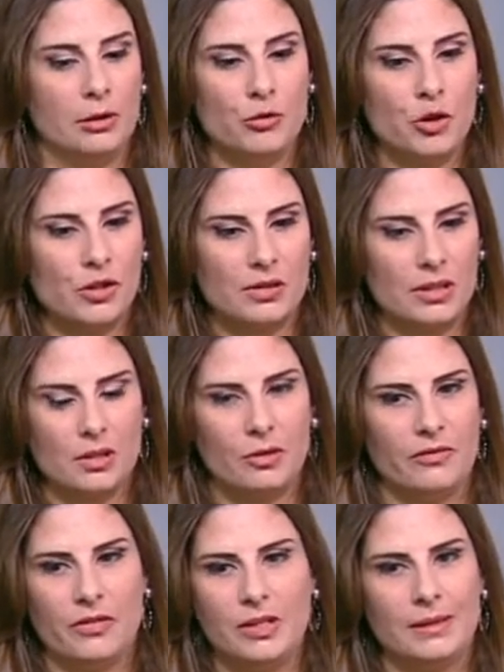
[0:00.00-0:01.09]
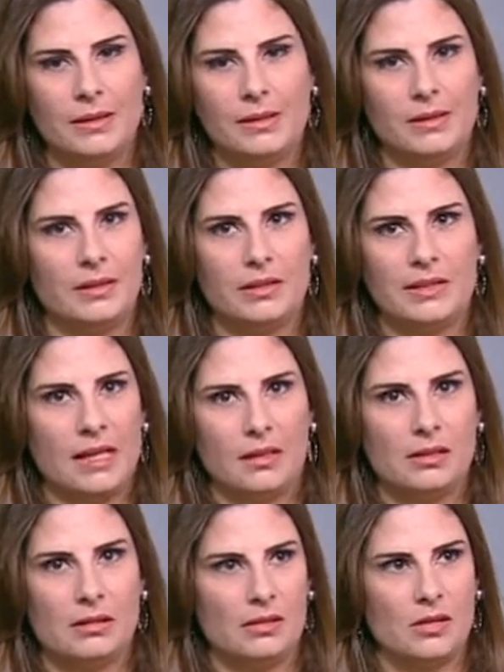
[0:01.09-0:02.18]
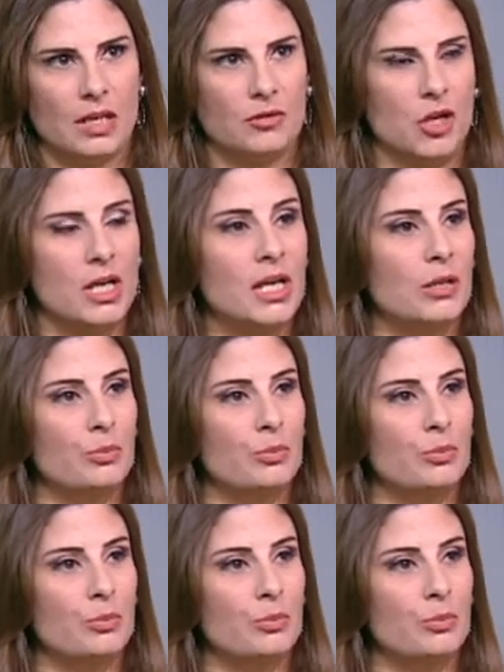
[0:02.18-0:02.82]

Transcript: logistics of the taxes, etc.